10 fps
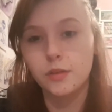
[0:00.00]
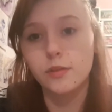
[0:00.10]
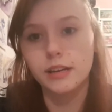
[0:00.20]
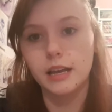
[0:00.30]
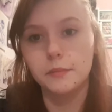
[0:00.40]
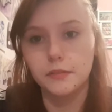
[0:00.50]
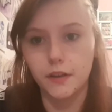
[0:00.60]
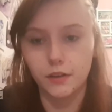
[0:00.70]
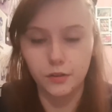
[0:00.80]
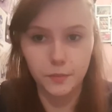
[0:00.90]
3 times if
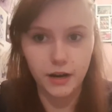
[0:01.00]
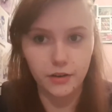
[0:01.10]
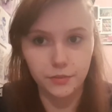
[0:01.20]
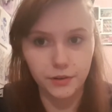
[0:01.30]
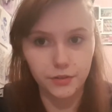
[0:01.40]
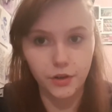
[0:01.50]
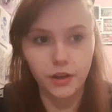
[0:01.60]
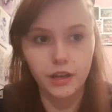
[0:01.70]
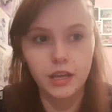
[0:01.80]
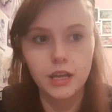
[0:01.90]
I include Paris when I was
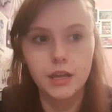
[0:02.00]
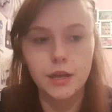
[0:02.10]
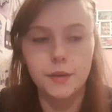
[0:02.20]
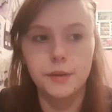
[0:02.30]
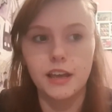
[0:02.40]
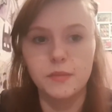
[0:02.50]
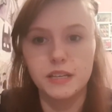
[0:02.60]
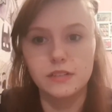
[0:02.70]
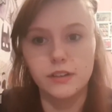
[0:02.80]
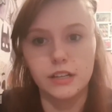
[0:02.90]
younger, but I've
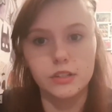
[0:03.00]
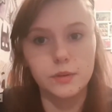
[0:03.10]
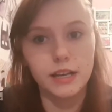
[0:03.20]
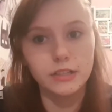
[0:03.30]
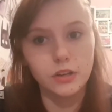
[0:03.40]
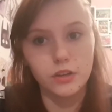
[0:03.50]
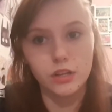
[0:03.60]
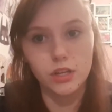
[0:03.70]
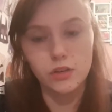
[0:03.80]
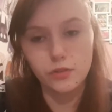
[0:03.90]
been to France twice on
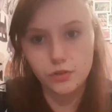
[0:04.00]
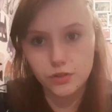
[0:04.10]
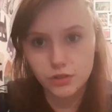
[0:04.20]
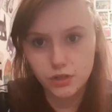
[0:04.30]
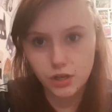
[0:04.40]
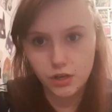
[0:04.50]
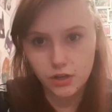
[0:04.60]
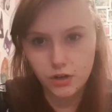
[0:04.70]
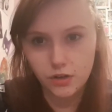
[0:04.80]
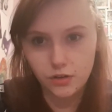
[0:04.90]
the
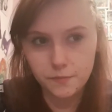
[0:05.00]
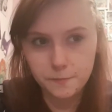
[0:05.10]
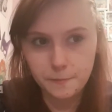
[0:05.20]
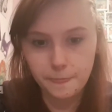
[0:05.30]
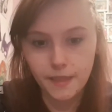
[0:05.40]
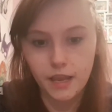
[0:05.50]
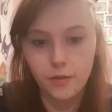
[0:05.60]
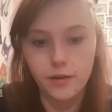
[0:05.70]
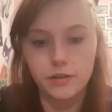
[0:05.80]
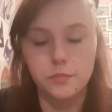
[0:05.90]
Eurotunnel. I
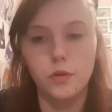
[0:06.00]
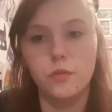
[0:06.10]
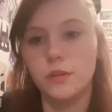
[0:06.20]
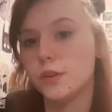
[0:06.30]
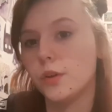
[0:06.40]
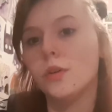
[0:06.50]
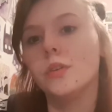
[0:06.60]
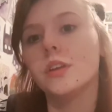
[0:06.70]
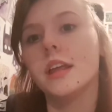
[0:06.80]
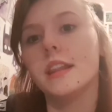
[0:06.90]
went both with
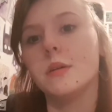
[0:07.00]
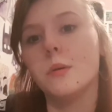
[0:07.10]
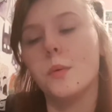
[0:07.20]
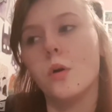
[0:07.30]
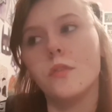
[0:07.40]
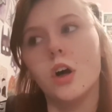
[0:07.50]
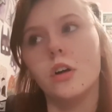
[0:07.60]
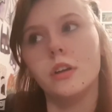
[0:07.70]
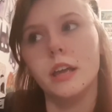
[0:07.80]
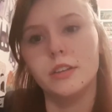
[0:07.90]
schools, and they were both
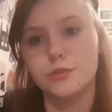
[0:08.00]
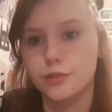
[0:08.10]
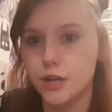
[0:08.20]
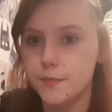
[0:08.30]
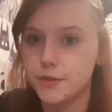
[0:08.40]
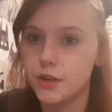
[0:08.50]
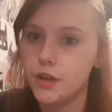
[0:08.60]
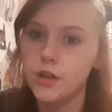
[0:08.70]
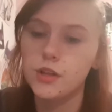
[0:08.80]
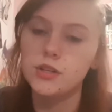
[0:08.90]
on history trips
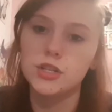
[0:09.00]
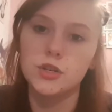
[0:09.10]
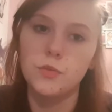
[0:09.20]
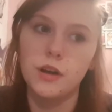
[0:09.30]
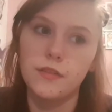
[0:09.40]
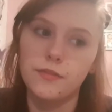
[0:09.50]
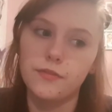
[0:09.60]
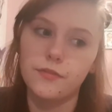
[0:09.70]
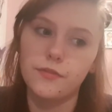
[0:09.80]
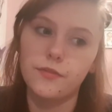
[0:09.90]
to do with
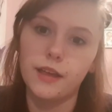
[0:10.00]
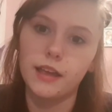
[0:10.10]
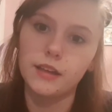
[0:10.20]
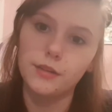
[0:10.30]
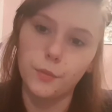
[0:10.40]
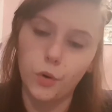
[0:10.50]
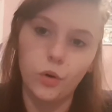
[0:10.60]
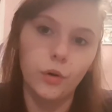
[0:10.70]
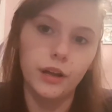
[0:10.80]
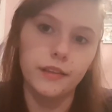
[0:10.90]
like the
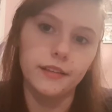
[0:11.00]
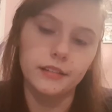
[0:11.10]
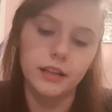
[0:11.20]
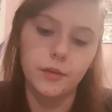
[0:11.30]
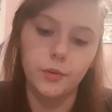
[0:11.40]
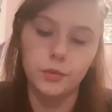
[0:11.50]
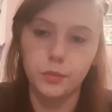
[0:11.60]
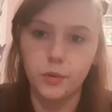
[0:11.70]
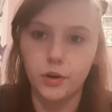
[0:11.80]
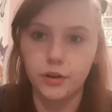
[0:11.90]
war and things like World
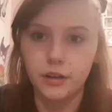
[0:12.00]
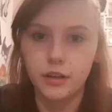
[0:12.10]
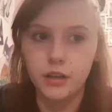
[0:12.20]
War One